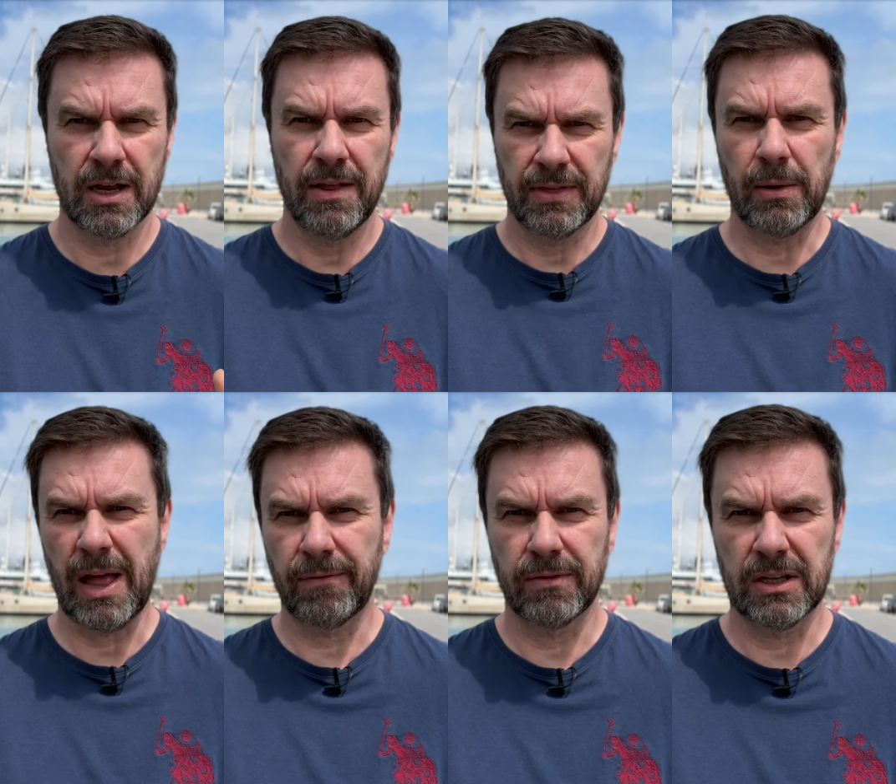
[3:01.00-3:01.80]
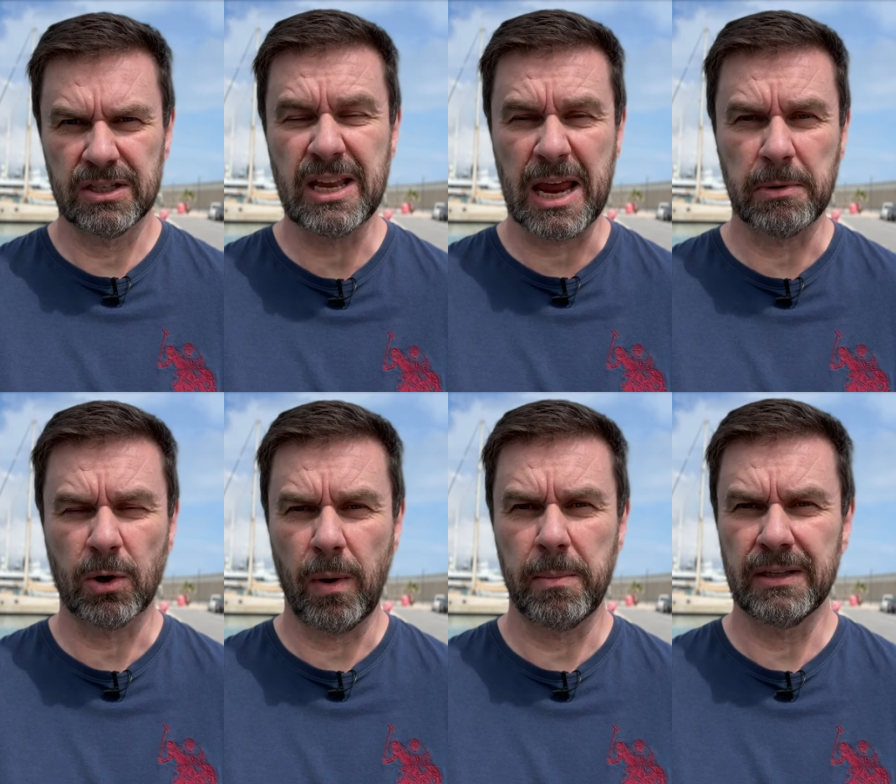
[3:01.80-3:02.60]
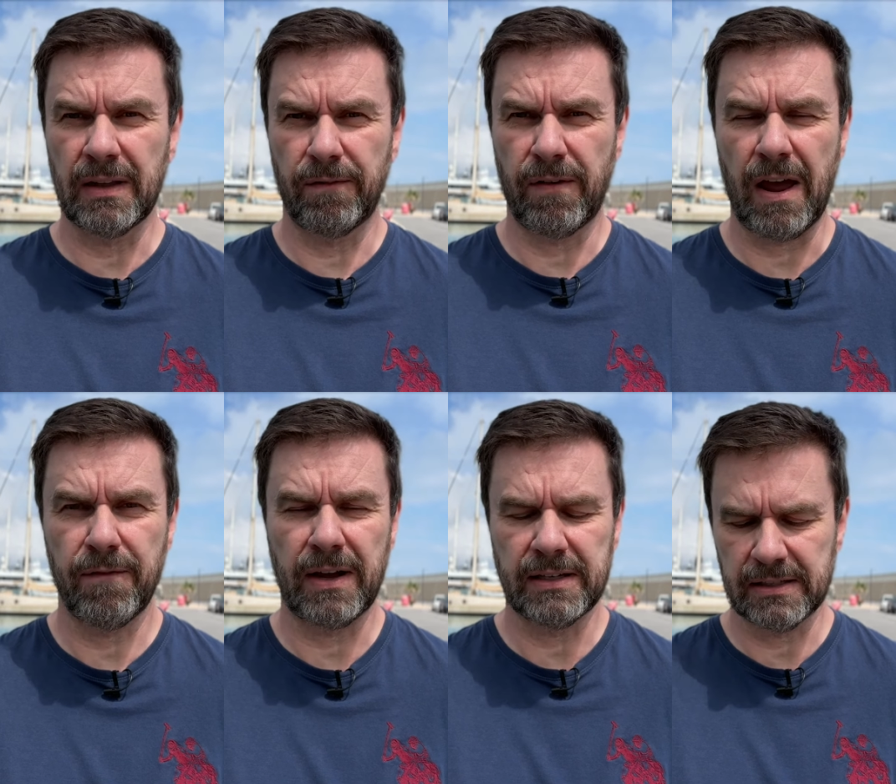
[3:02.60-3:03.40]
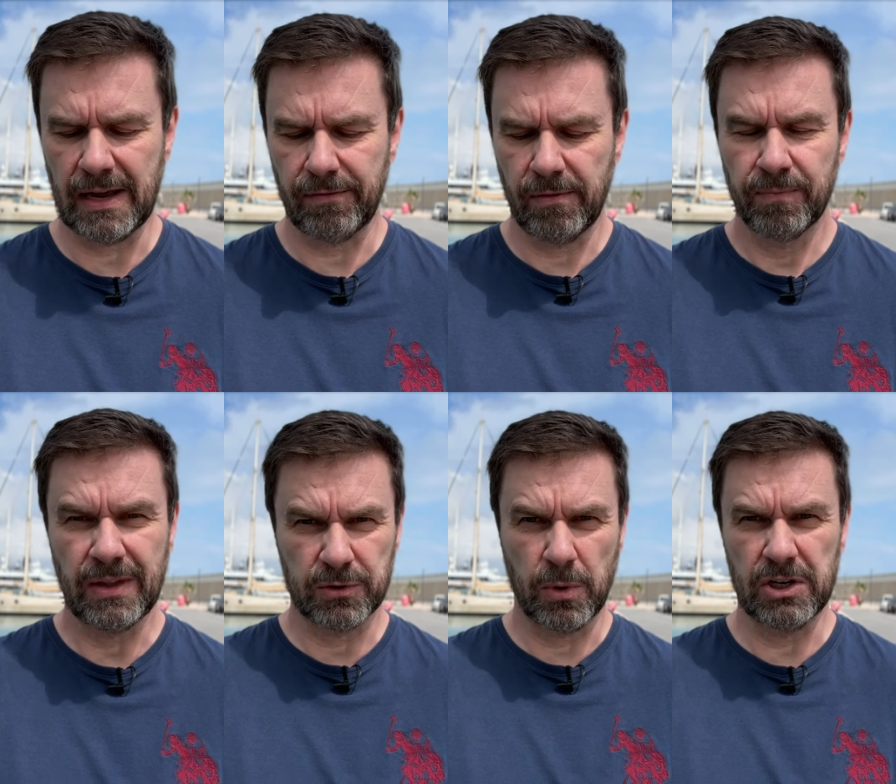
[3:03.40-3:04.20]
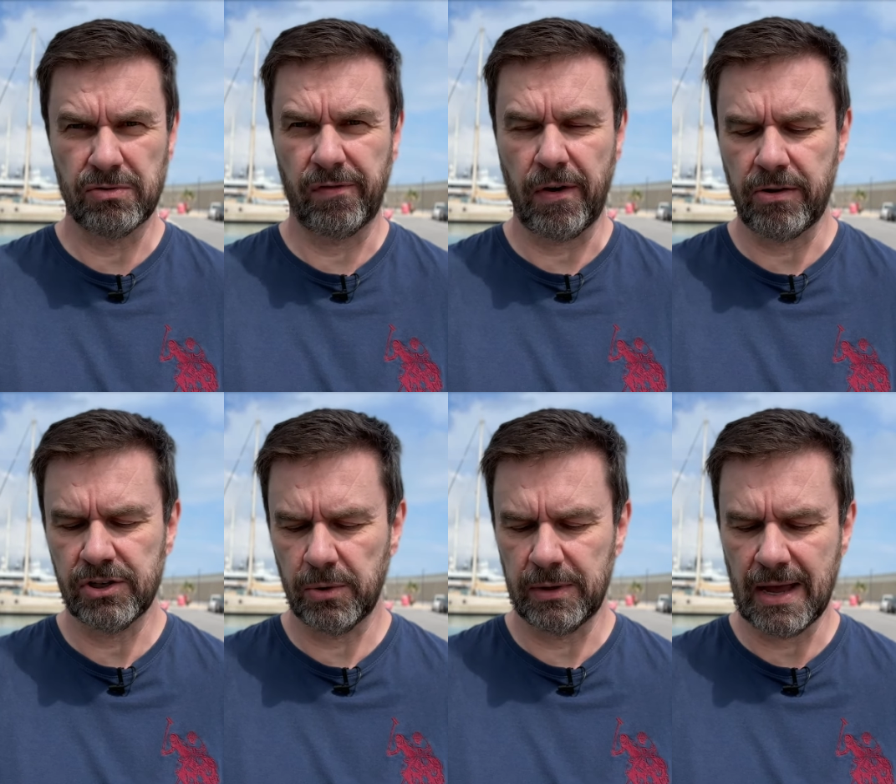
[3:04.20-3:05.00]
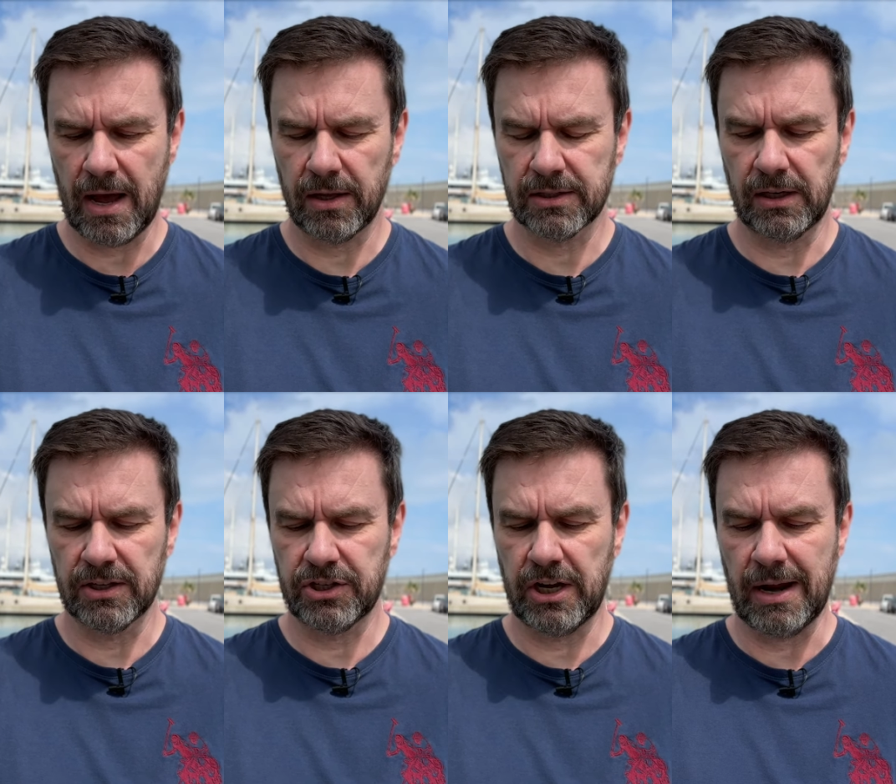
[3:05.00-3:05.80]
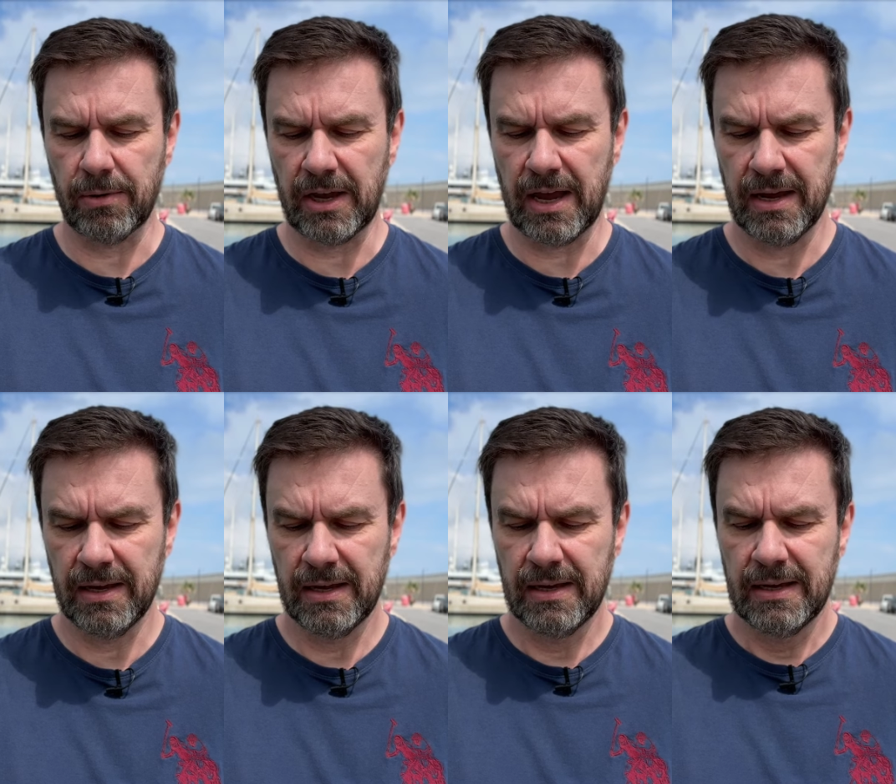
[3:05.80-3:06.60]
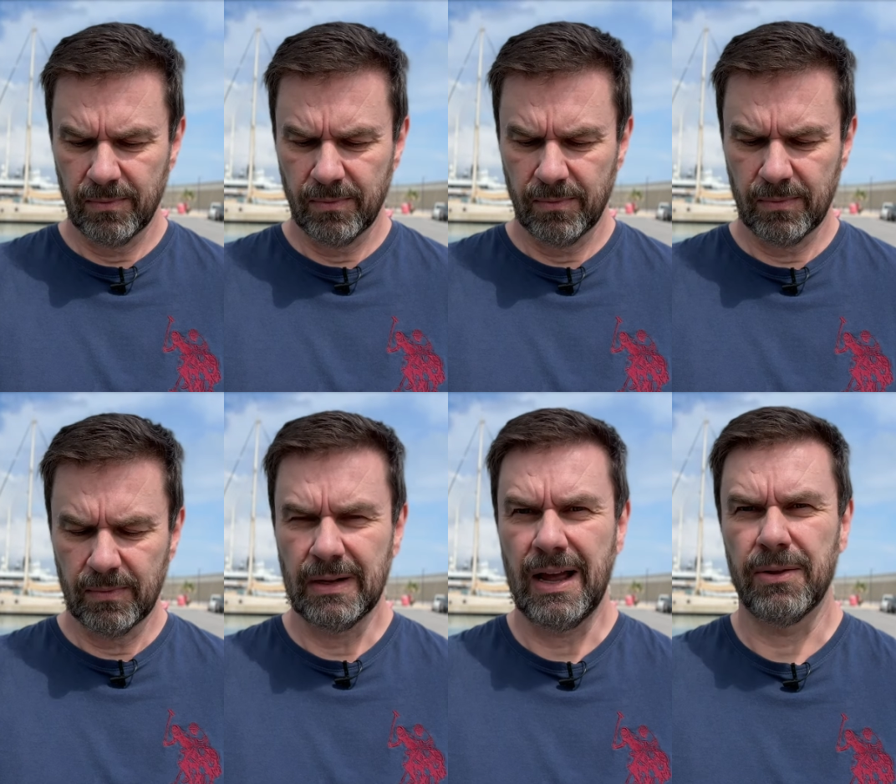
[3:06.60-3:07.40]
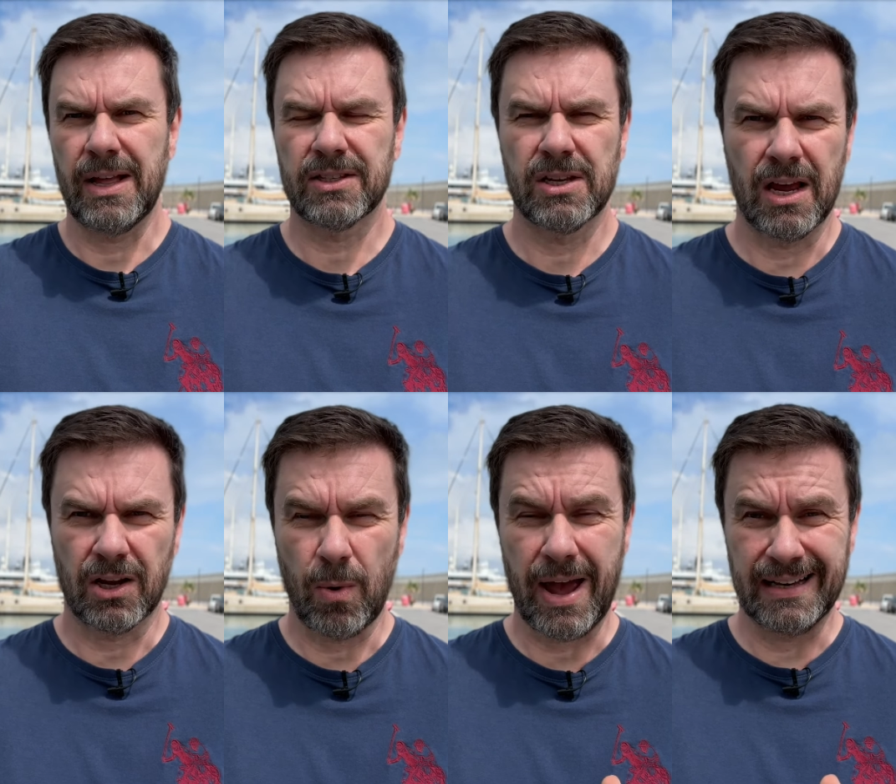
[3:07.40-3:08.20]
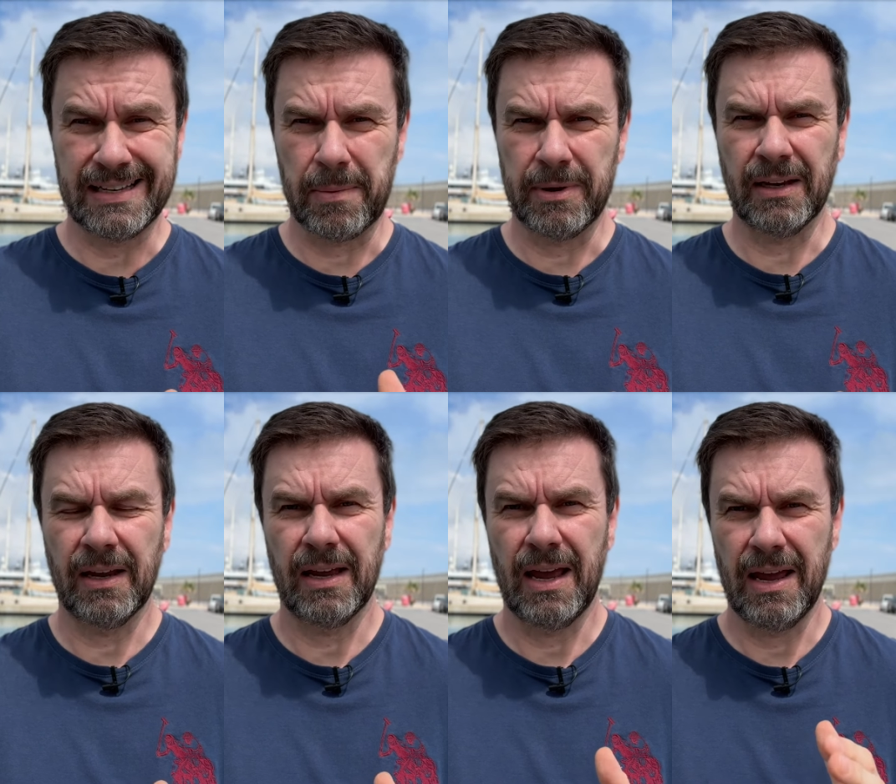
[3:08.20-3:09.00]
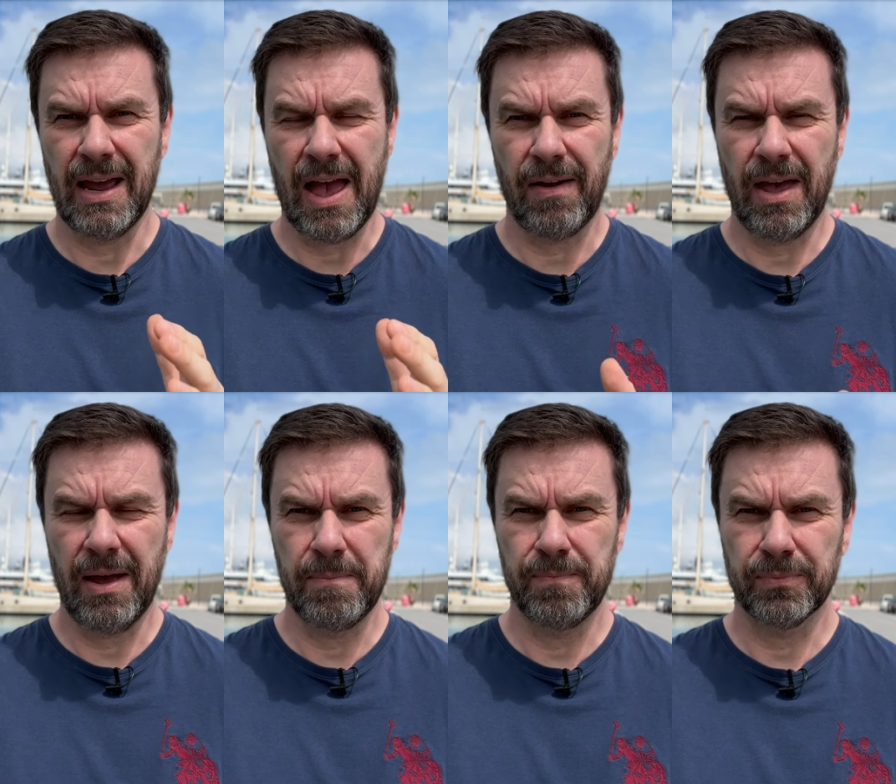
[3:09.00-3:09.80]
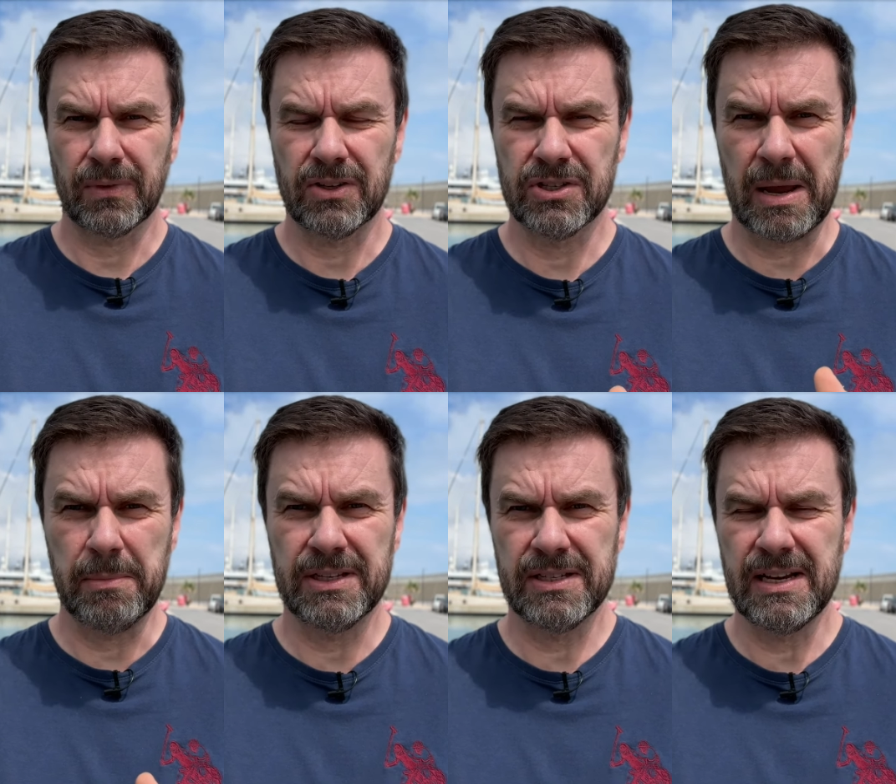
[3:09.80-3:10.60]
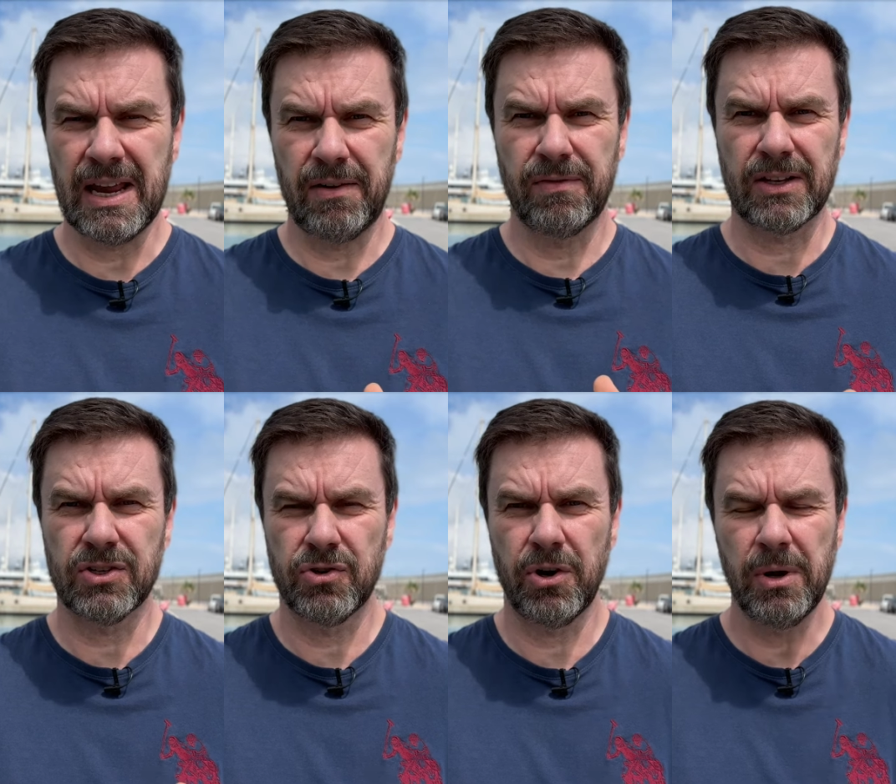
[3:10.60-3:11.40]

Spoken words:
They'll have the same equipment that firefighters have. That's what he's referring to in that article, as turnout gear. Now, that's quite a damning statement, isn't it, if that's true?